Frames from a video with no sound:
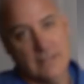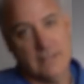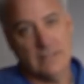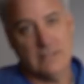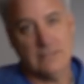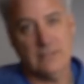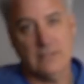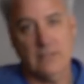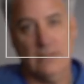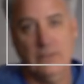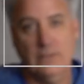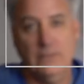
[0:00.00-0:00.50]

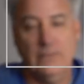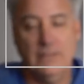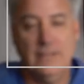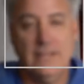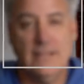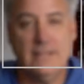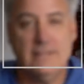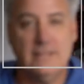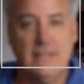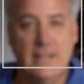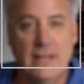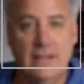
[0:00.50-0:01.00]
So
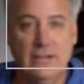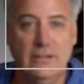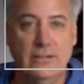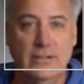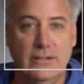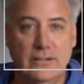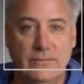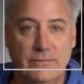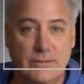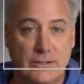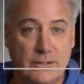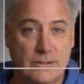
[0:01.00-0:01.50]
that's not
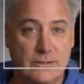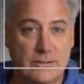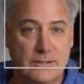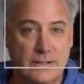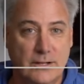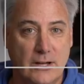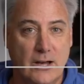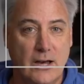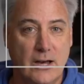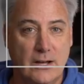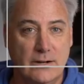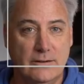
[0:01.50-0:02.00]
good if you're
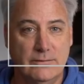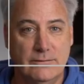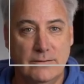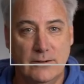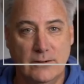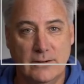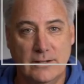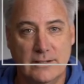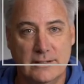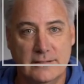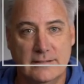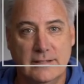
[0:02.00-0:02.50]
using
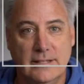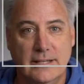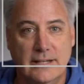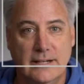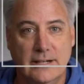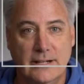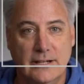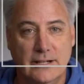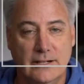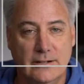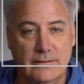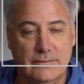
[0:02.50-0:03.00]
autofocus in
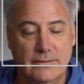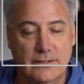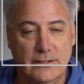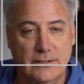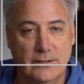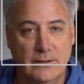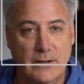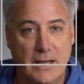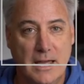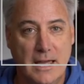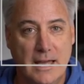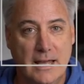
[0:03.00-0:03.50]
an
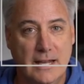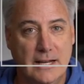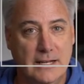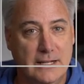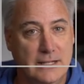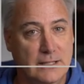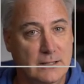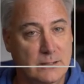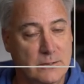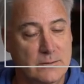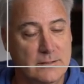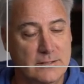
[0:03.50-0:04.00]
interview and
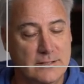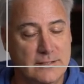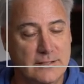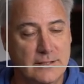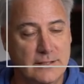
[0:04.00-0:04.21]
it loses